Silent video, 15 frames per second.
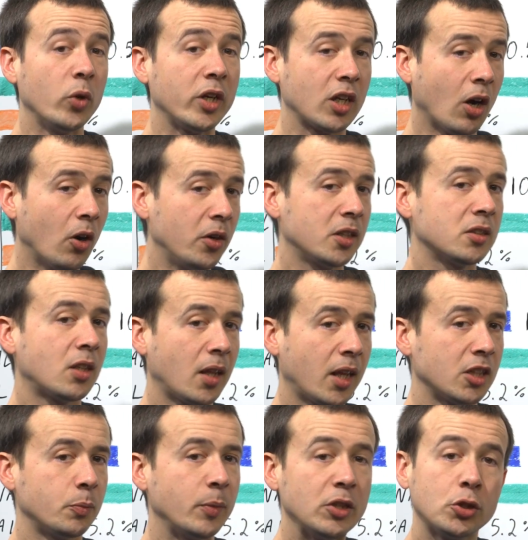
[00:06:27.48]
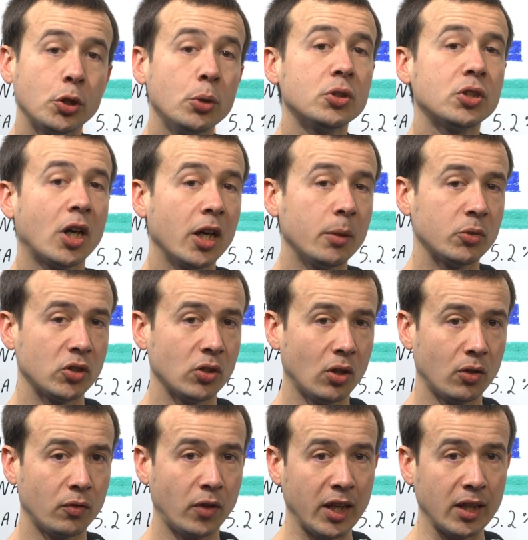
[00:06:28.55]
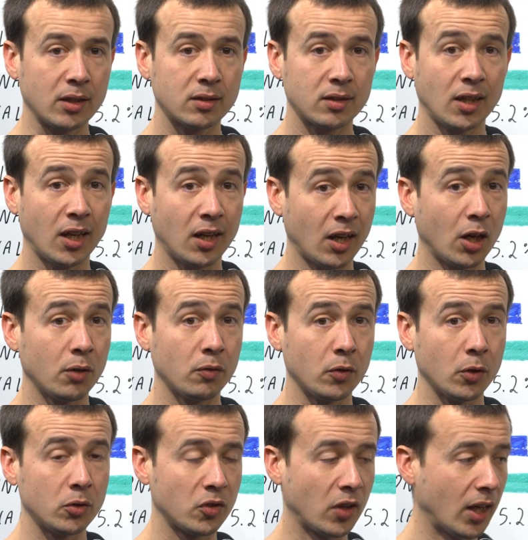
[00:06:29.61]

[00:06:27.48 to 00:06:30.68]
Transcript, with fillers: We currently consider there to be two types of links in AI overviews.